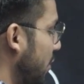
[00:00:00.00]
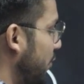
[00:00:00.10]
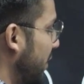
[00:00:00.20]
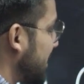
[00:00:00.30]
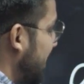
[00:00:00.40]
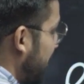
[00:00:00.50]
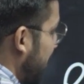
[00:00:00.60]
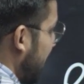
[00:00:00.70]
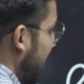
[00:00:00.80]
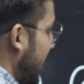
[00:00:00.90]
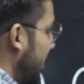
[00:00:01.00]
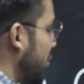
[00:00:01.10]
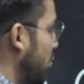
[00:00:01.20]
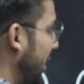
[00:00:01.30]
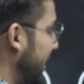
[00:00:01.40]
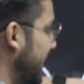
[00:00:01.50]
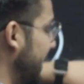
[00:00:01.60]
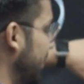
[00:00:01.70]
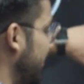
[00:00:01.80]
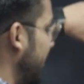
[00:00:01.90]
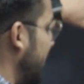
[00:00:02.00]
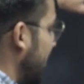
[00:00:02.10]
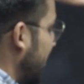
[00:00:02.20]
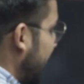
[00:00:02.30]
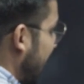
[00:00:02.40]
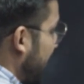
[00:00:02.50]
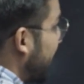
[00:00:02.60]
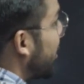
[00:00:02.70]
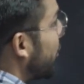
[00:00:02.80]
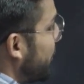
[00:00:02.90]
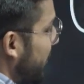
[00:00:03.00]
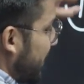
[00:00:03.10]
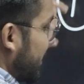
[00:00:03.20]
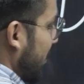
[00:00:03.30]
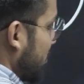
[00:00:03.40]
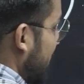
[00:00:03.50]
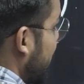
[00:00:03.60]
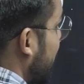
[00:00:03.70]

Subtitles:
For example, you are trading with a capital of 50,000,